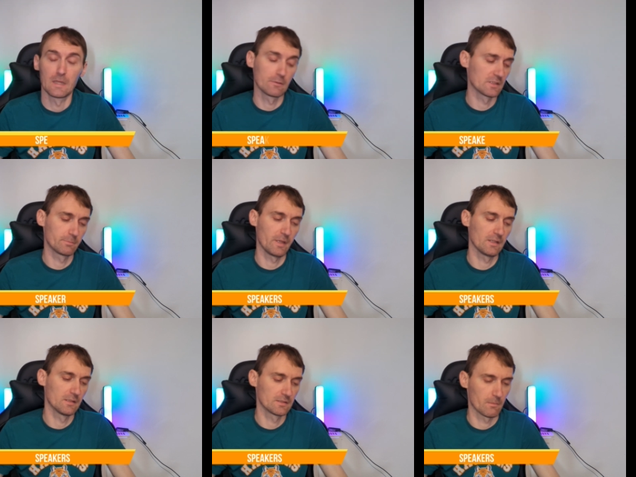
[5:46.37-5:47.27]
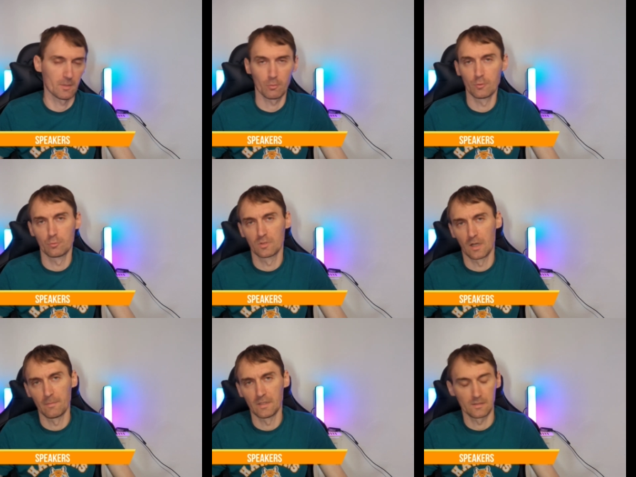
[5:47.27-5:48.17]
now the speakers, I'm not going to
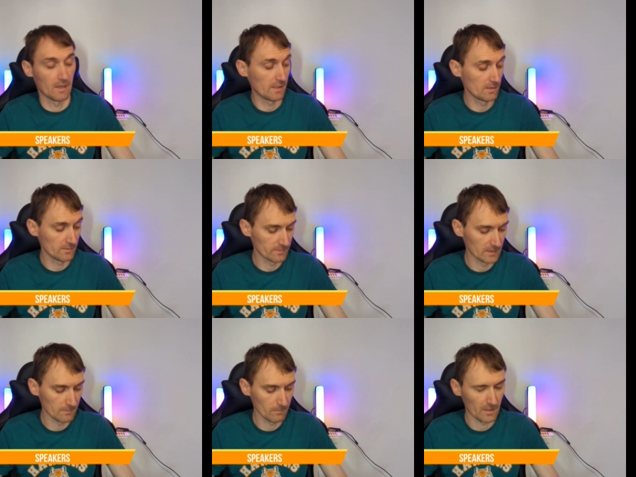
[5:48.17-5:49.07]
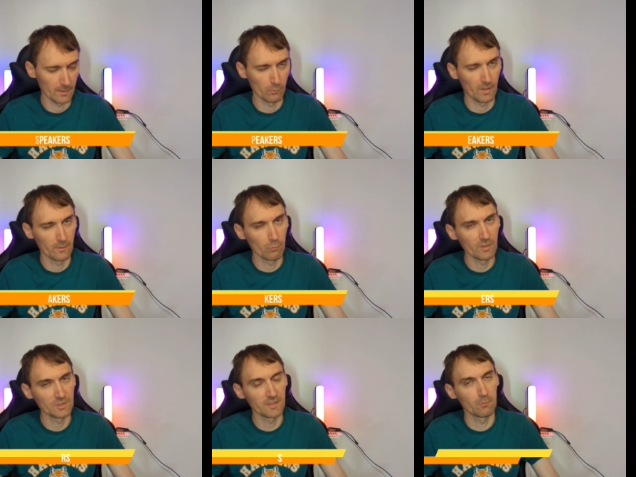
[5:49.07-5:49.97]
comment. I love them. I, I
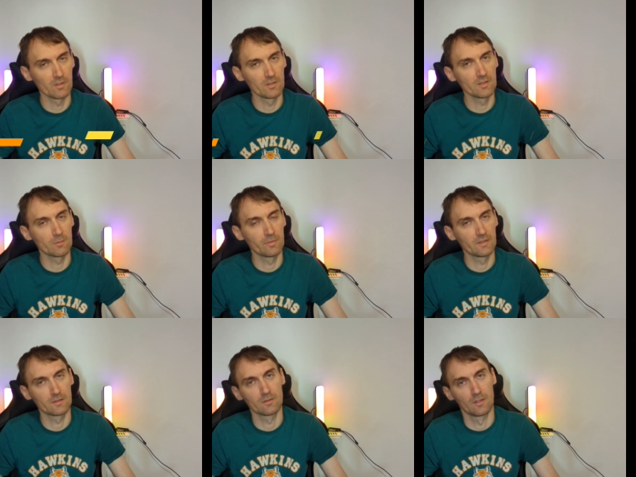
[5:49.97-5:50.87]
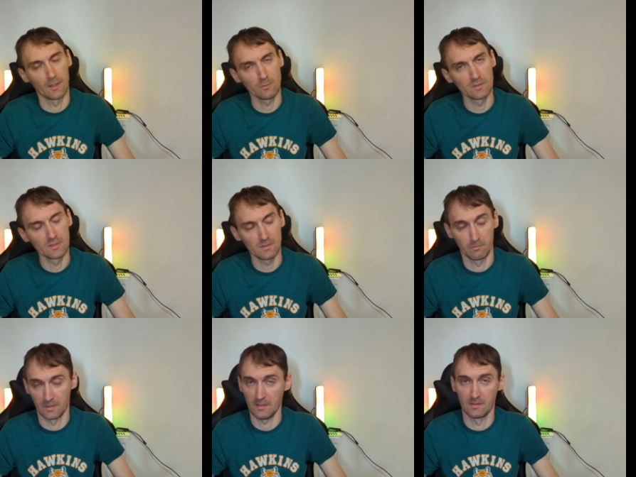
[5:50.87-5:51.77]
wish they were a little bit louder,
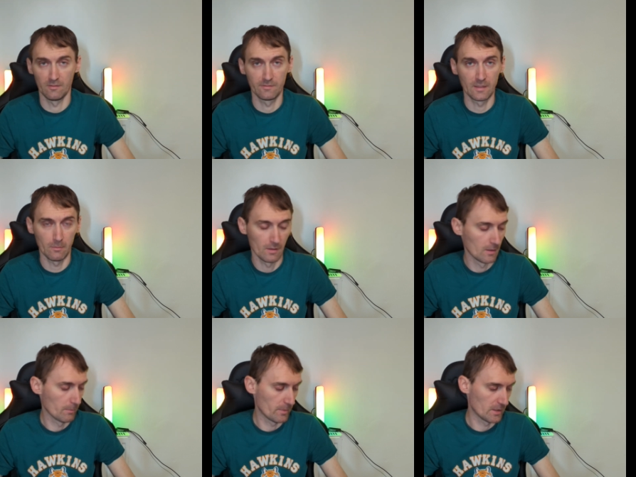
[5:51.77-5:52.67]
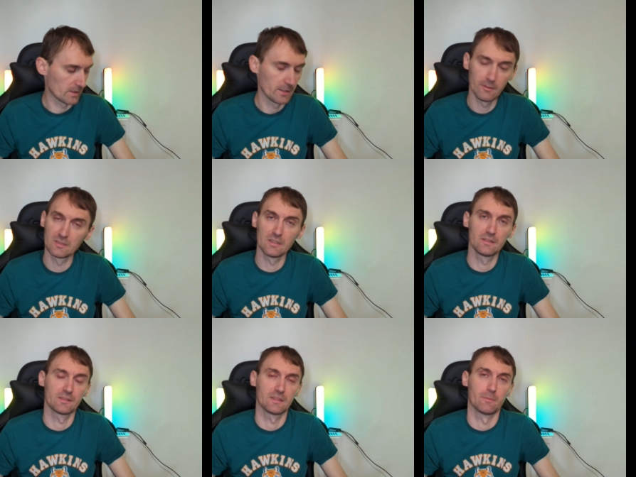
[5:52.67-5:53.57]
but I love them. But here is a
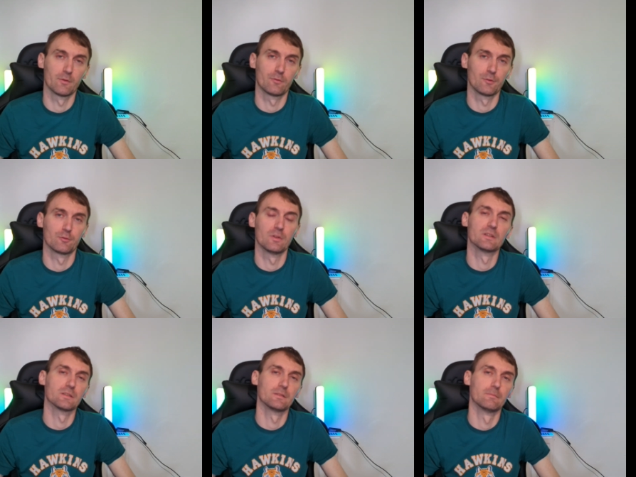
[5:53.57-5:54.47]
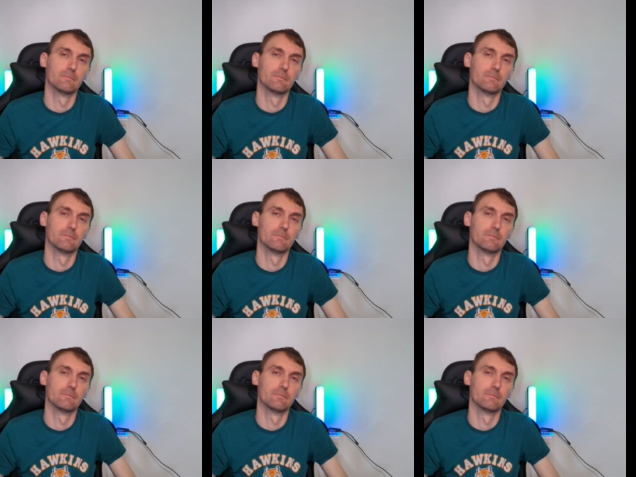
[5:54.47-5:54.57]
little sample for you to listen.